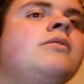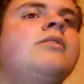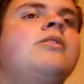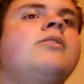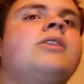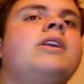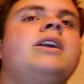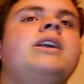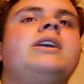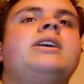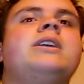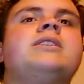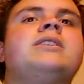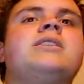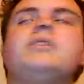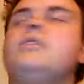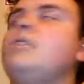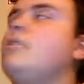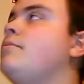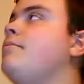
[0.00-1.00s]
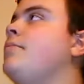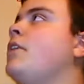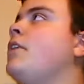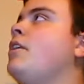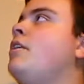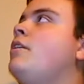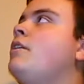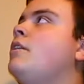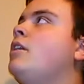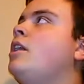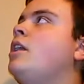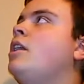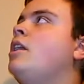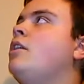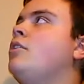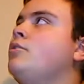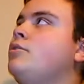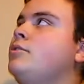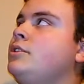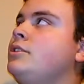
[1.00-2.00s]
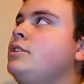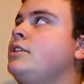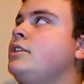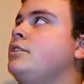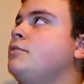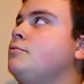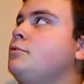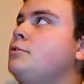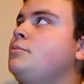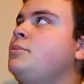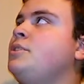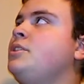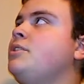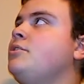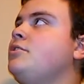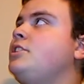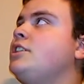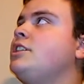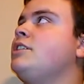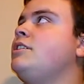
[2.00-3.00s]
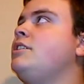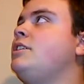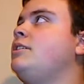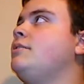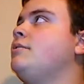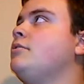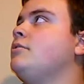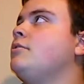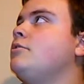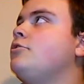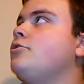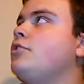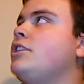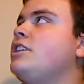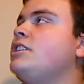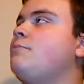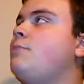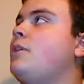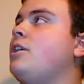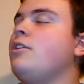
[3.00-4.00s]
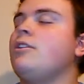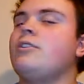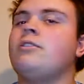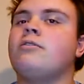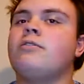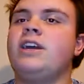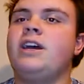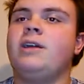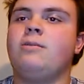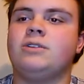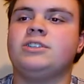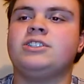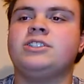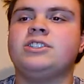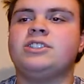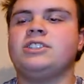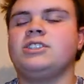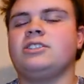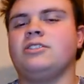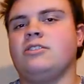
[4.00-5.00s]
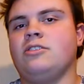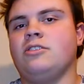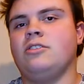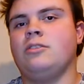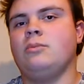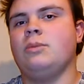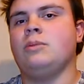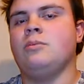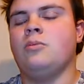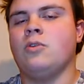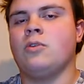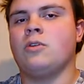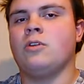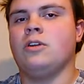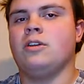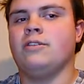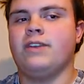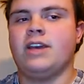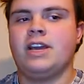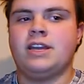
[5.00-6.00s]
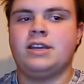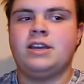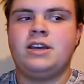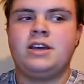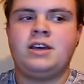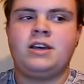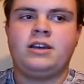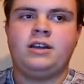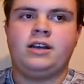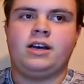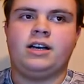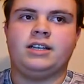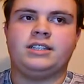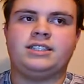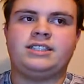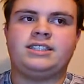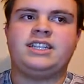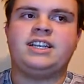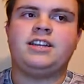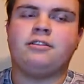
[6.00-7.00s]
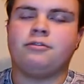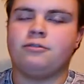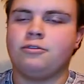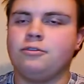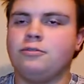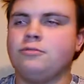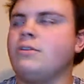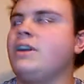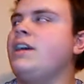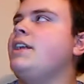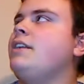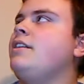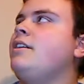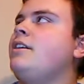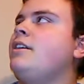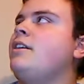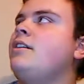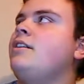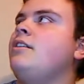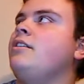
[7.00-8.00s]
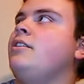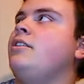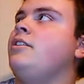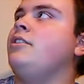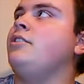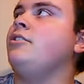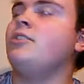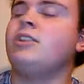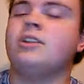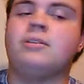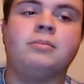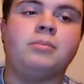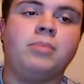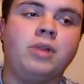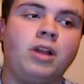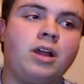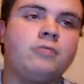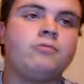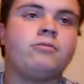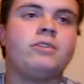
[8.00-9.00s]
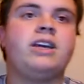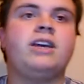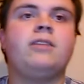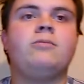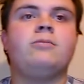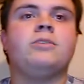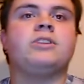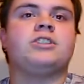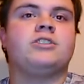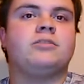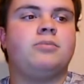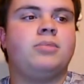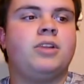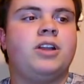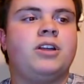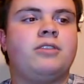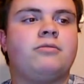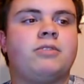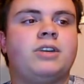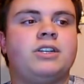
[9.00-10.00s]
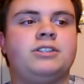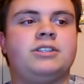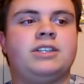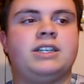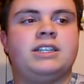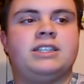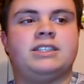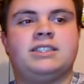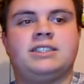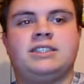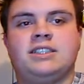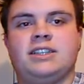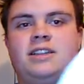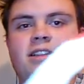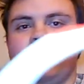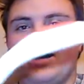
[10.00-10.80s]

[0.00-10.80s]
Okay, I guess I don't. You can get root beer, chicken liver, transparent red, which is just a little bit more of a see-through red. And then you get blood red, which the blood red, you guys can see